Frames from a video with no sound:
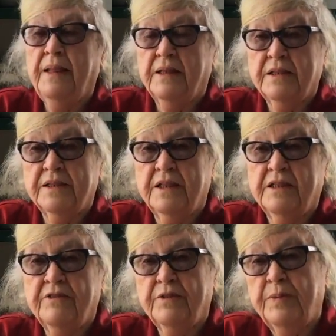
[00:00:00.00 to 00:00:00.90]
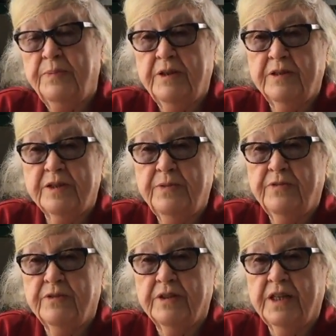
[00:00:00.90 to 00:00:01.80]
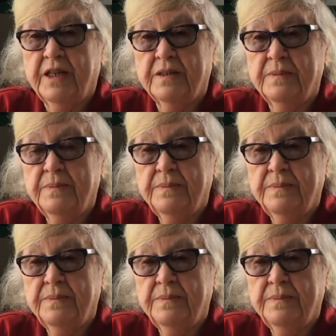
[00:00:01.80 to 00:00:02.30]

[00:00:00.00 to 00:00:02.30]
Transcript: like I said, I lived with my parents before that.